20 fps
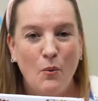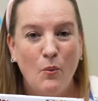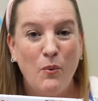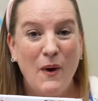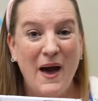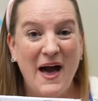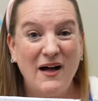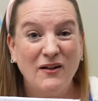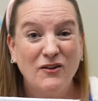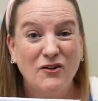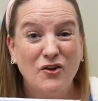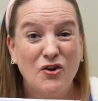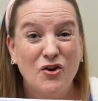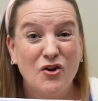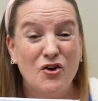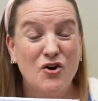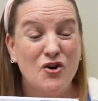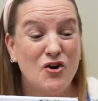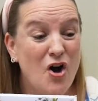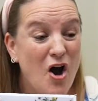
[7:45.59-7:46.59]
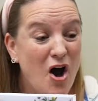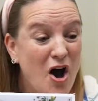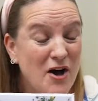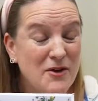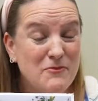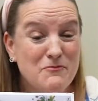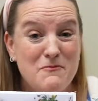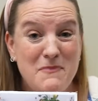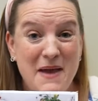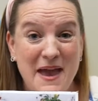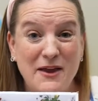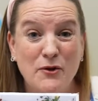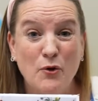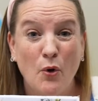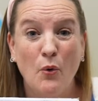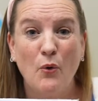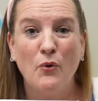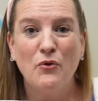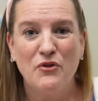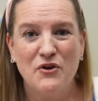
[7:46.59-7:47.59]
Well, God made
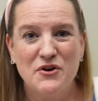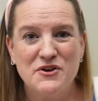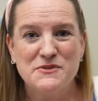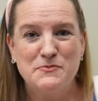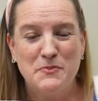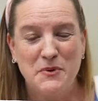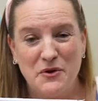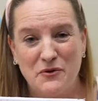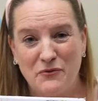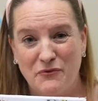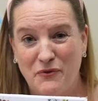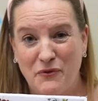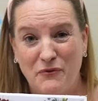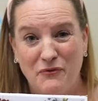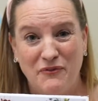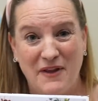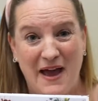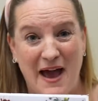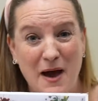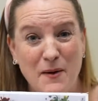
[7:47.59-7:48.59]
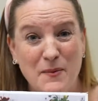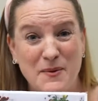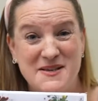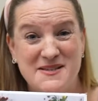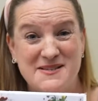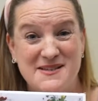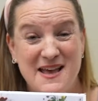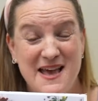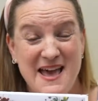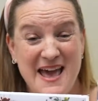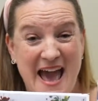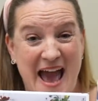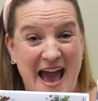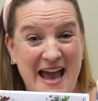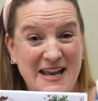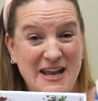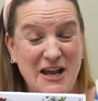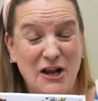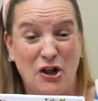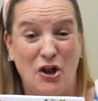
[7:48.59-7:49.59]
all those beautiful flowers
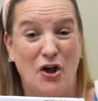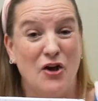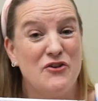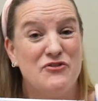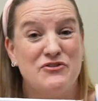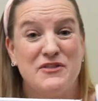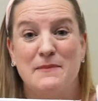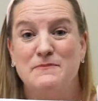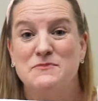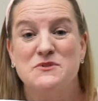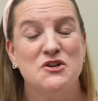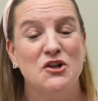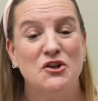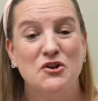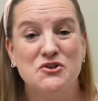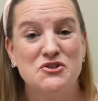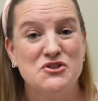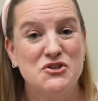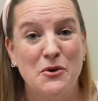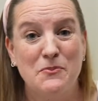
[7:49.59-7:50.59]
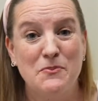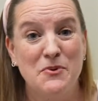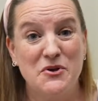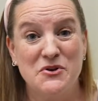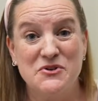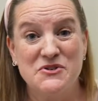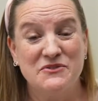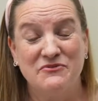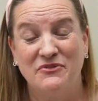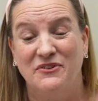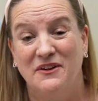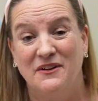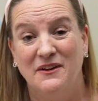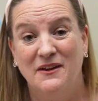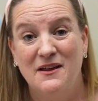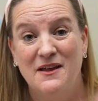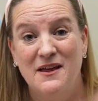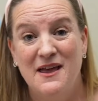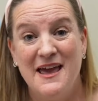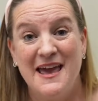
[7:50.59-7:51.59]
and he clothed them to look so beautiful.
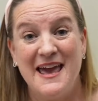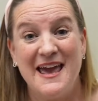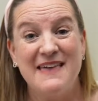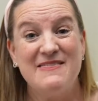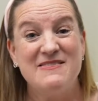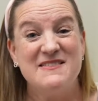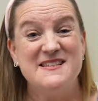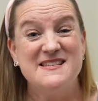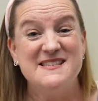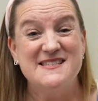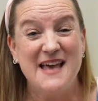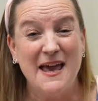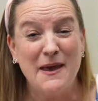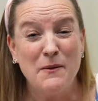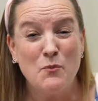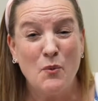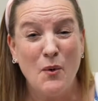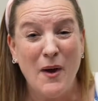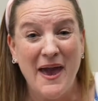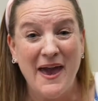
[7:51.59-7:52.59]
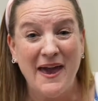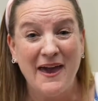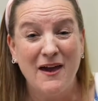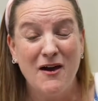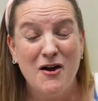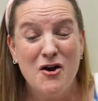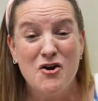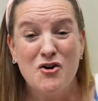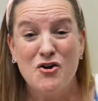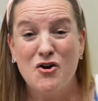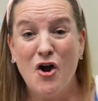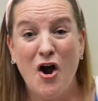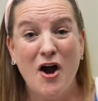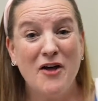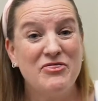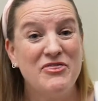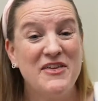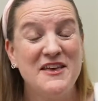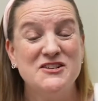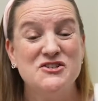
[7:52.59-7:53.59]
In the same way,
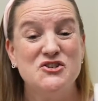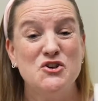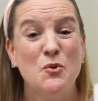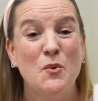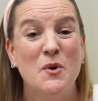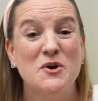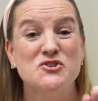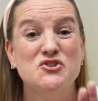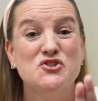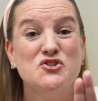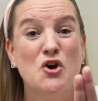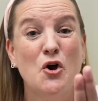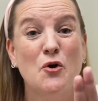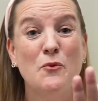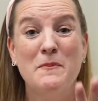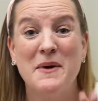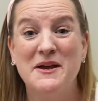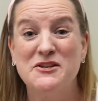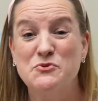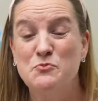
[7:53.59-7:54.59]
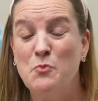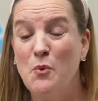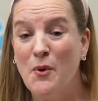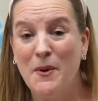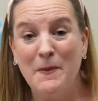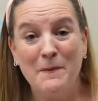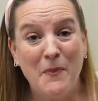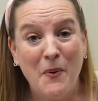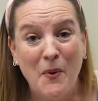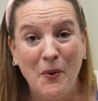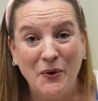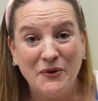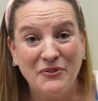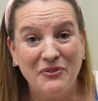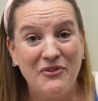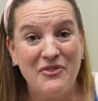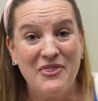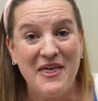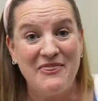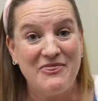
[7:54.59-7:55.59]
God thinks you are so much more
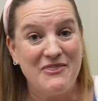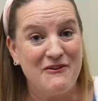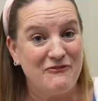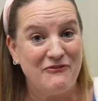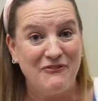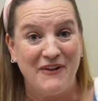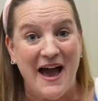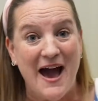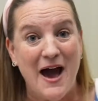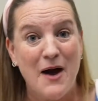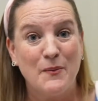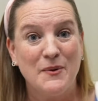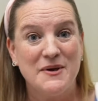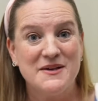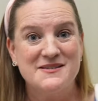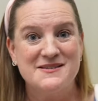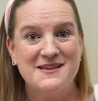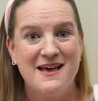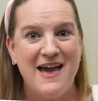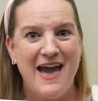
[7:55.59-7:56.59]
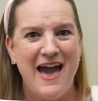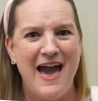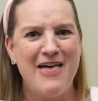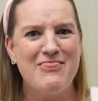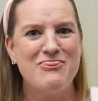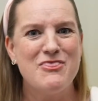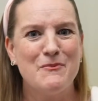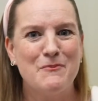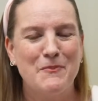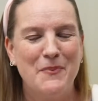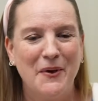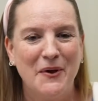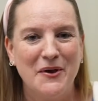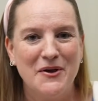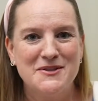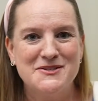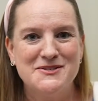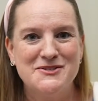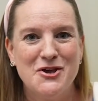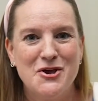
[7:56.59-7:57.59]
important than the flowers and the
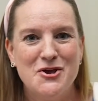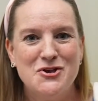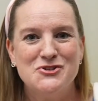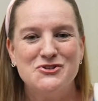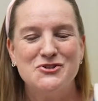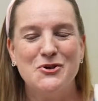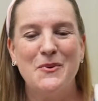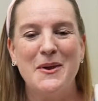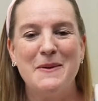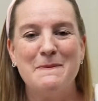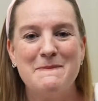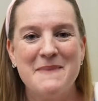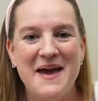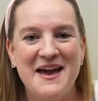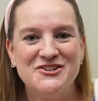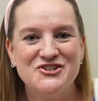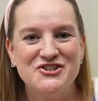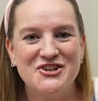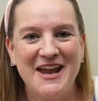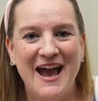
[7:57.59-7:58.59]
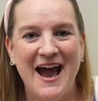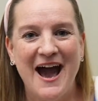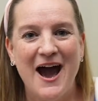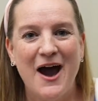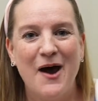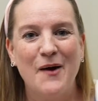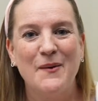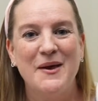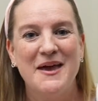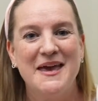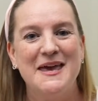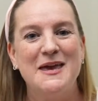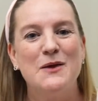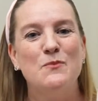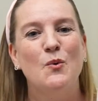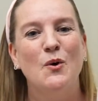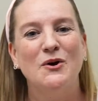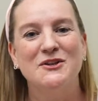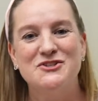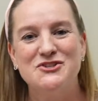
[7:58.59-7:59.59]
birds. So imagine how he
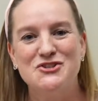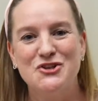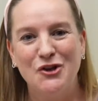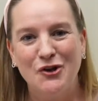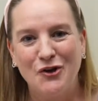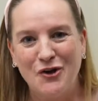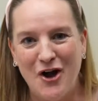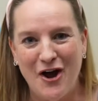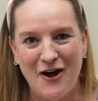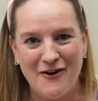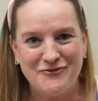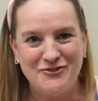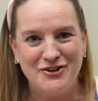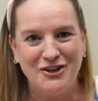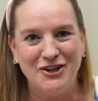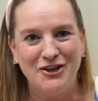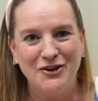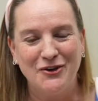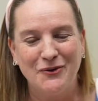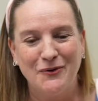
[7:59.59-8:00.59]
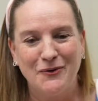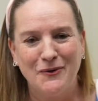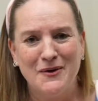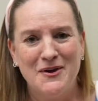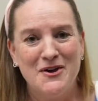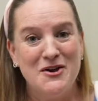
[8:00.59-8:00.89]
wants to look after you.